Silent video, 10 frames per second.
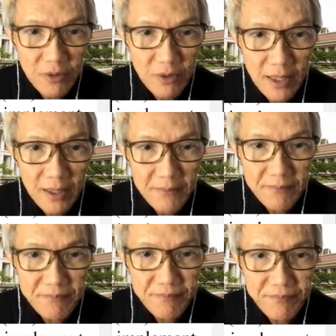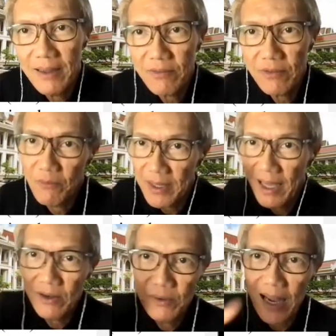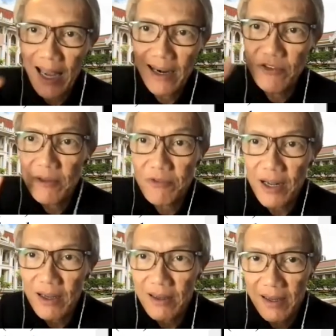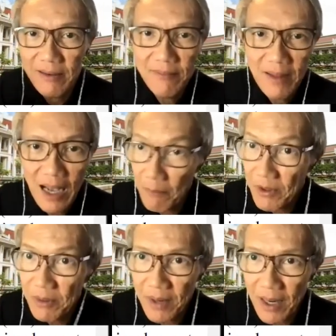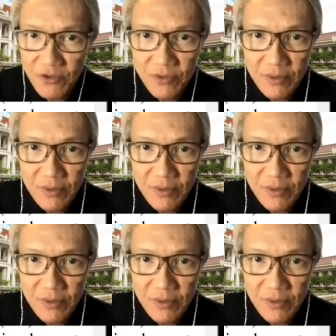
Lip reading: Okay, so we can do add and subtract. And how about the branch?